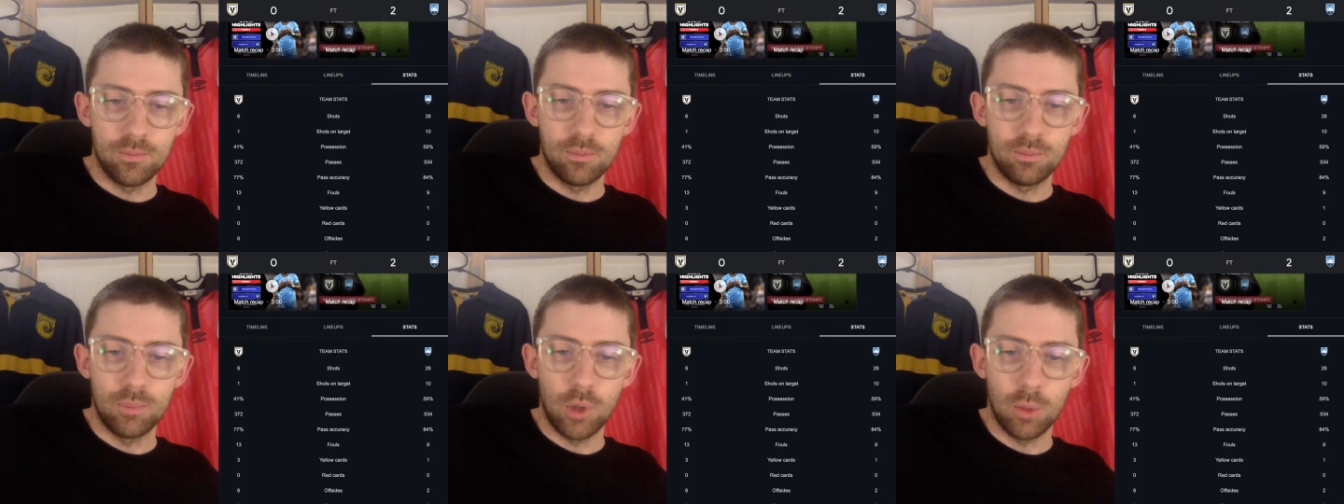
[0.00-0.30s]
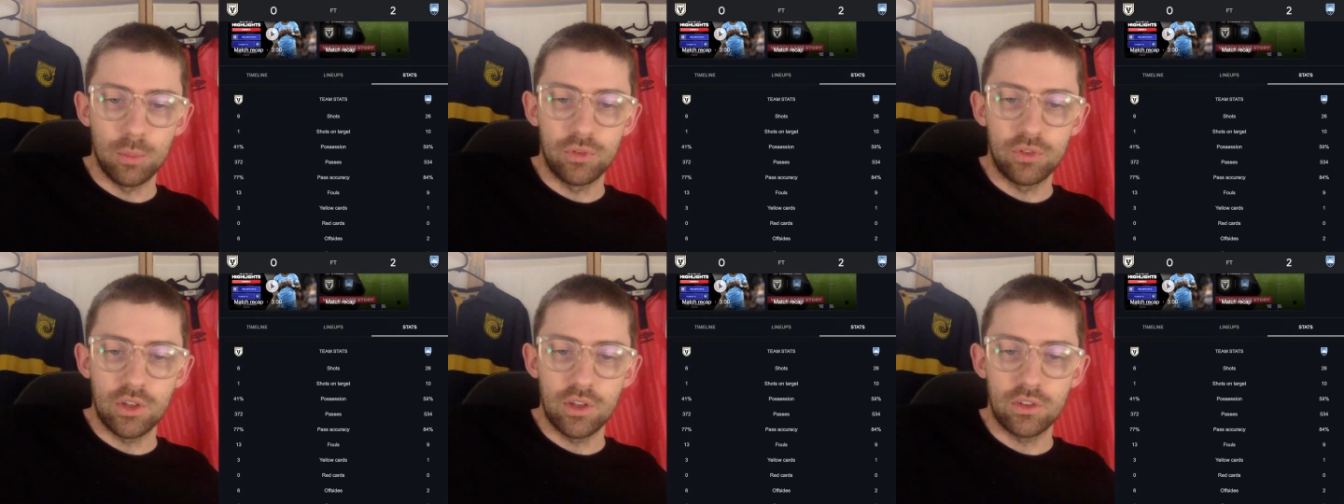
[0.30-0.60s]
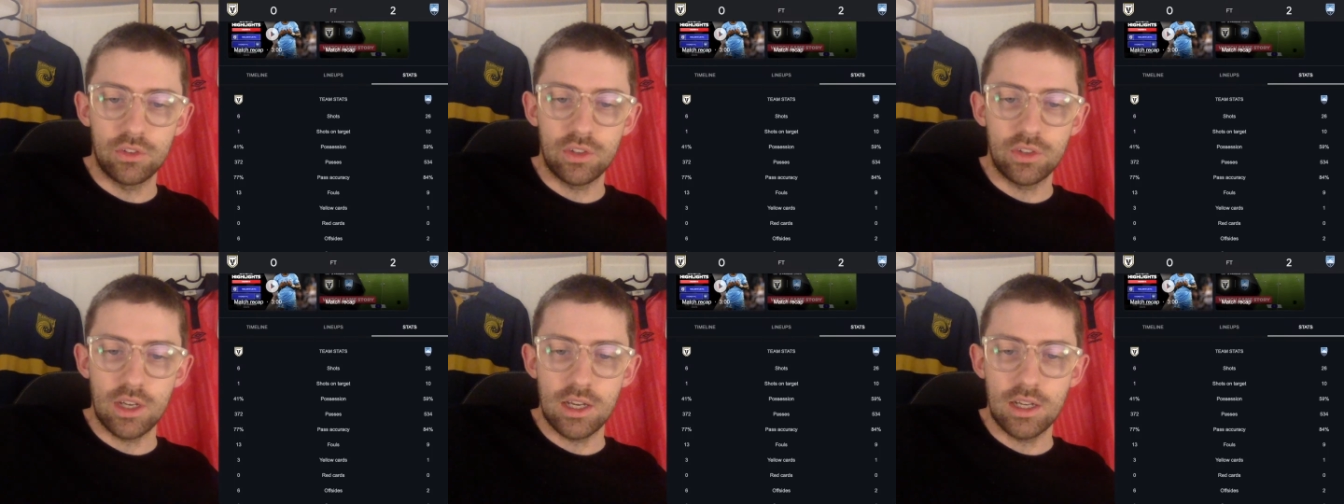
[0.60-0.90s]
Bob says
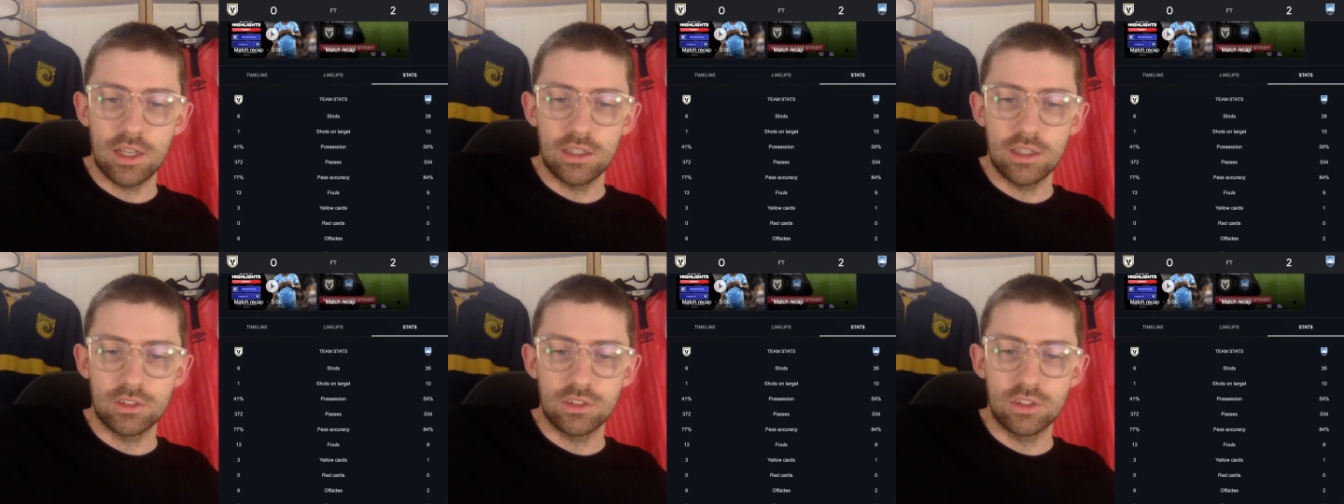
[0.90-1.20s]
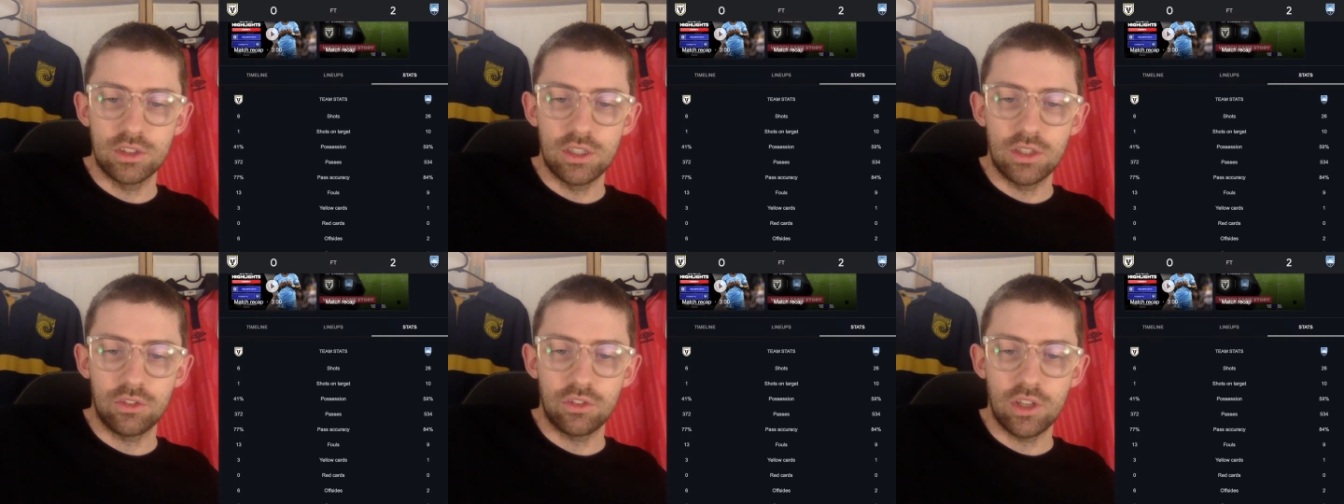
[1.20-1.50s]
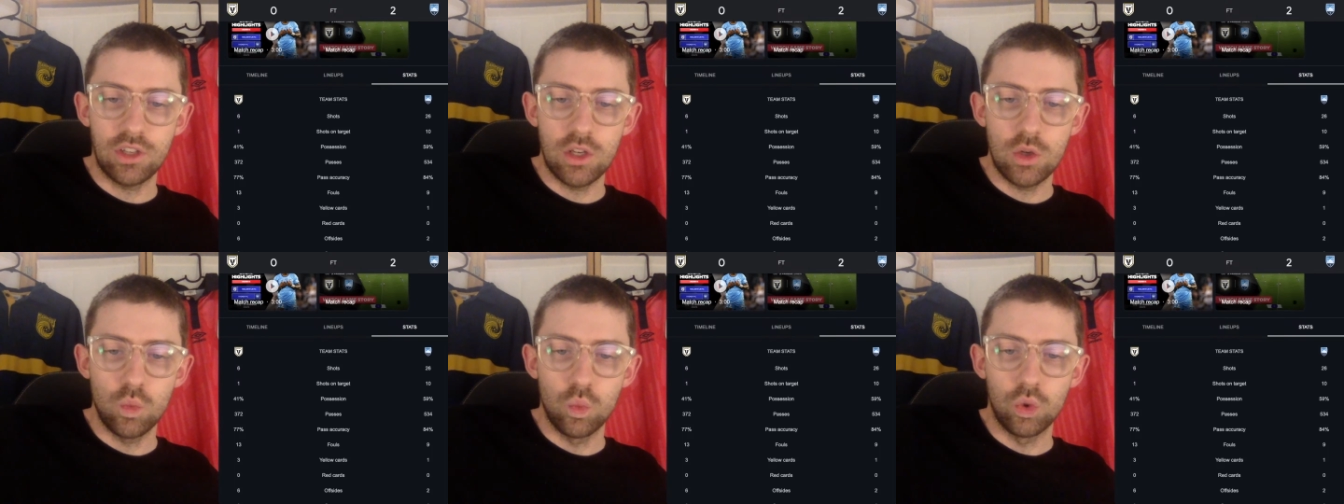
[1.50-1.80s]
Sydney
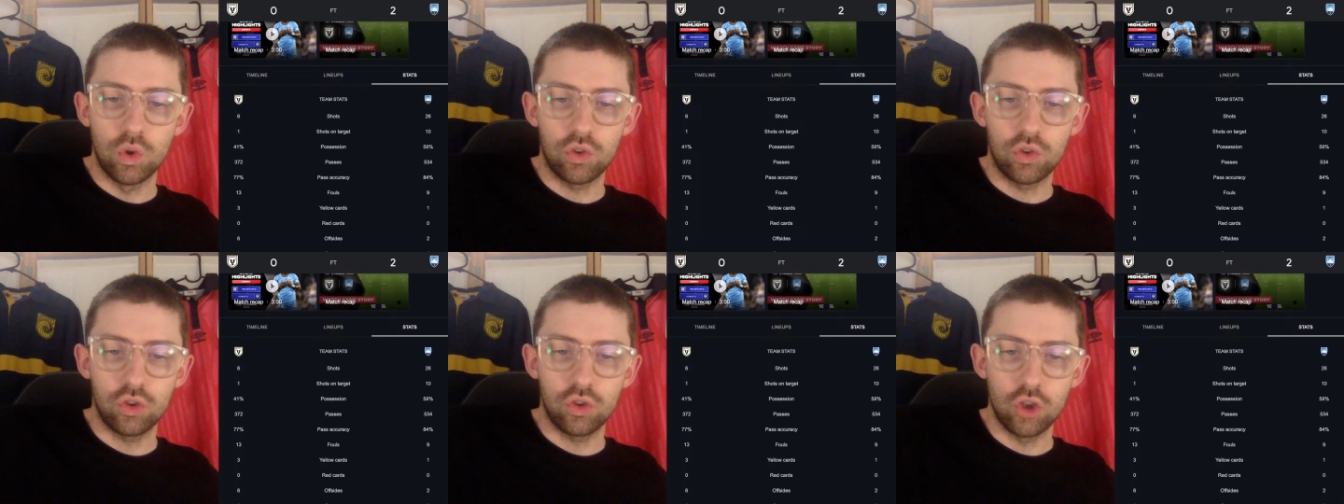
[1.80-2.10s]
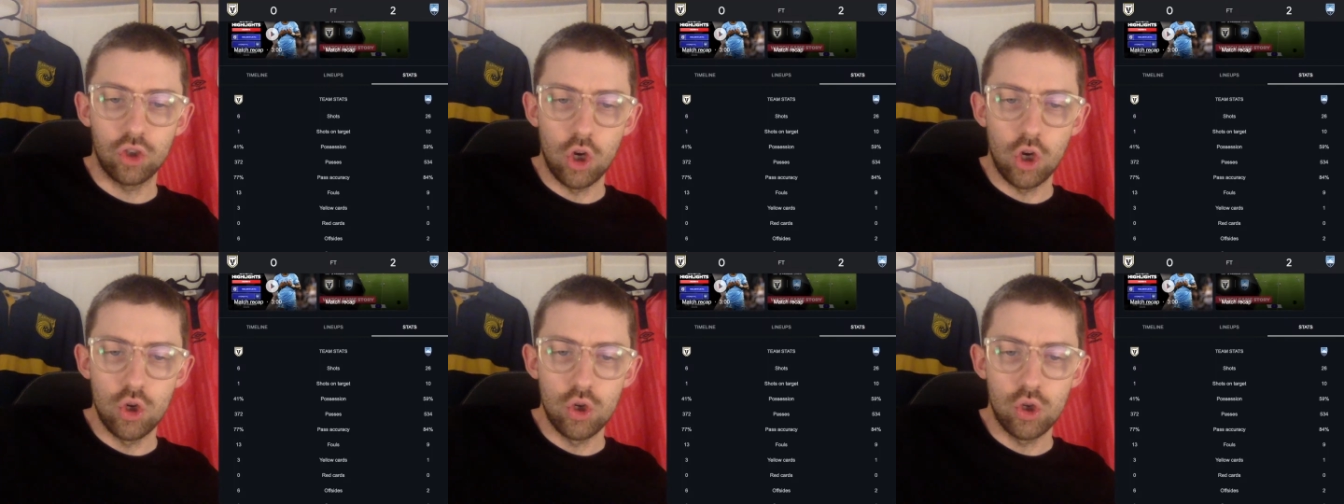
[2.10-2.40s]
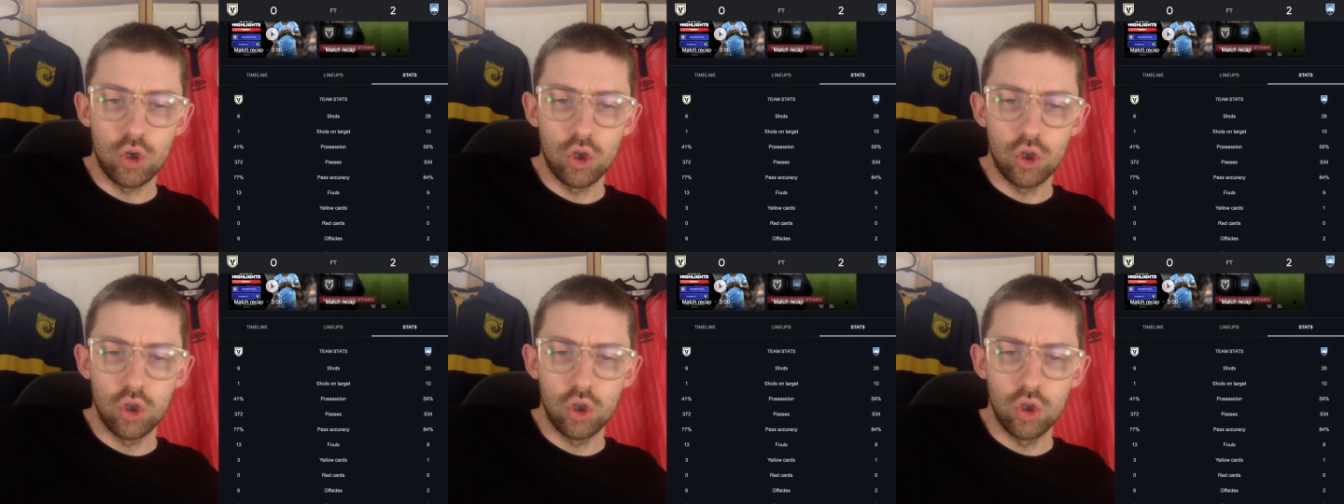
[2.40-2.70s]
FC was so
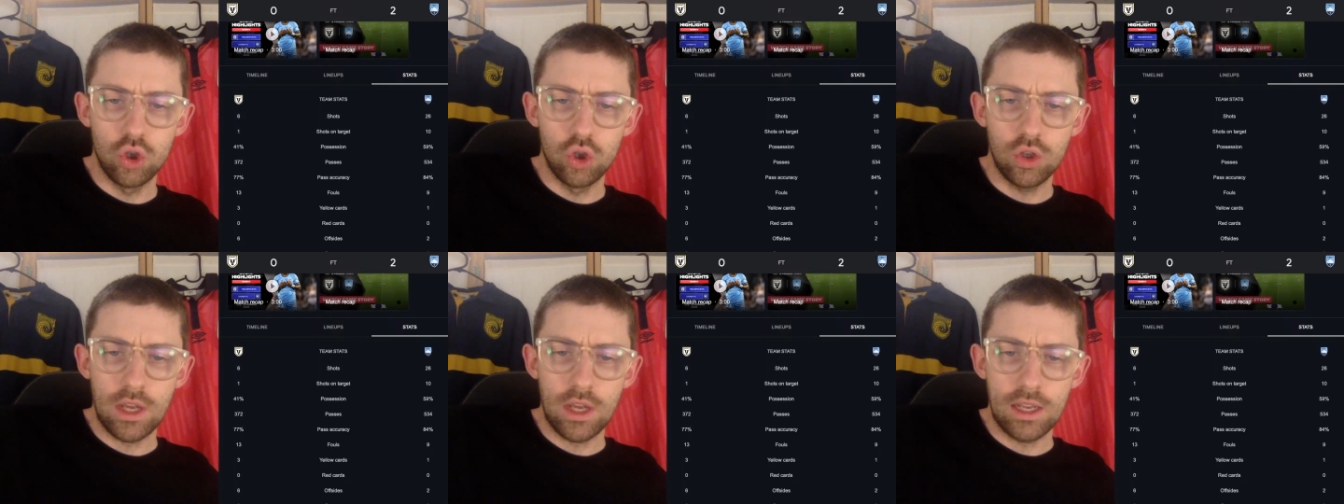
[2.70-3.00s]
good.